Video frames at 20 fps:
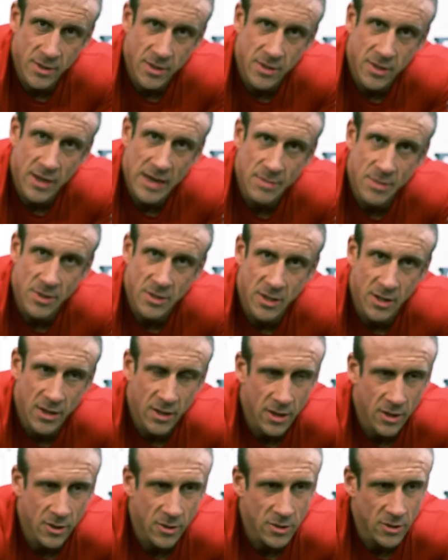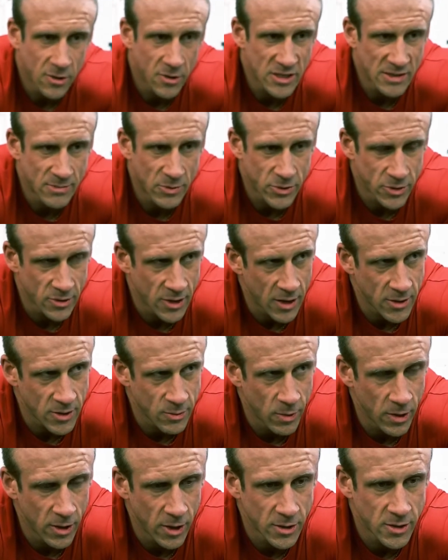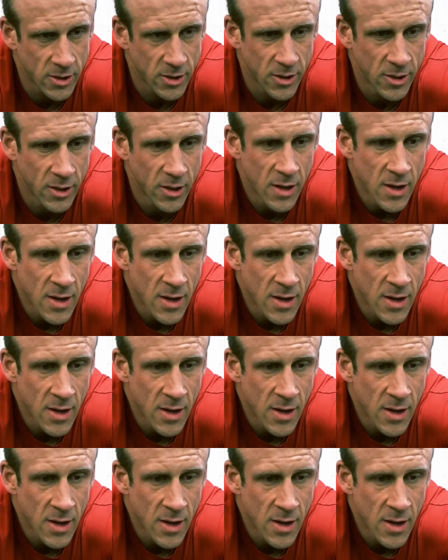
the same, isn't it? You know, as long as the muscle gets worked and